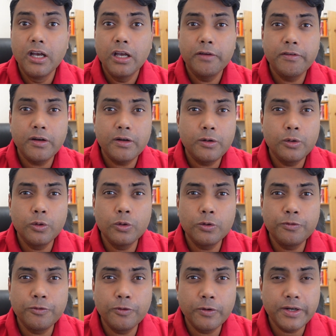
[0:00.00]
If you have 2
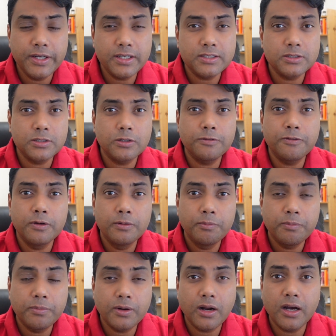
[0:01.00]
to 4 years of
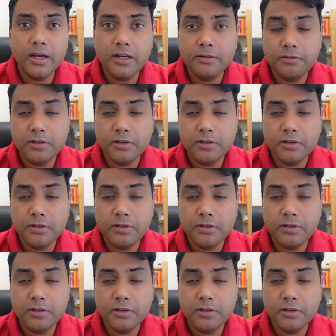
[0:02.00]
prior